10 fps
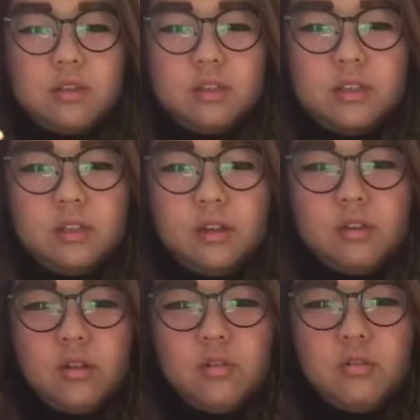This is like
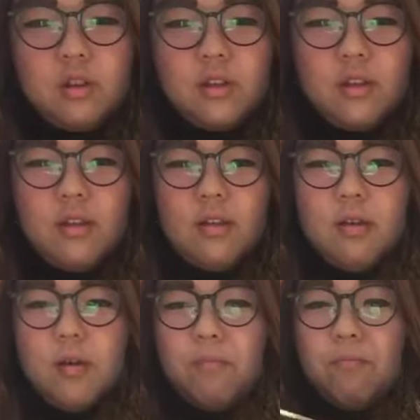cooked
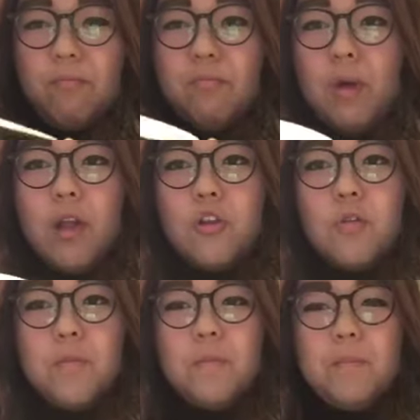
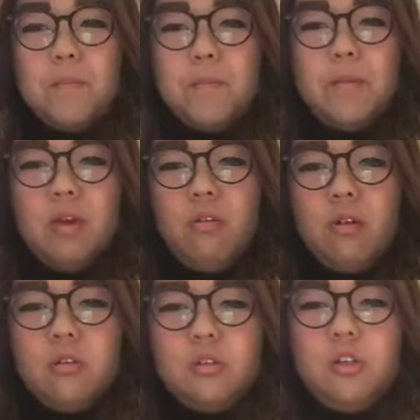buttermilk.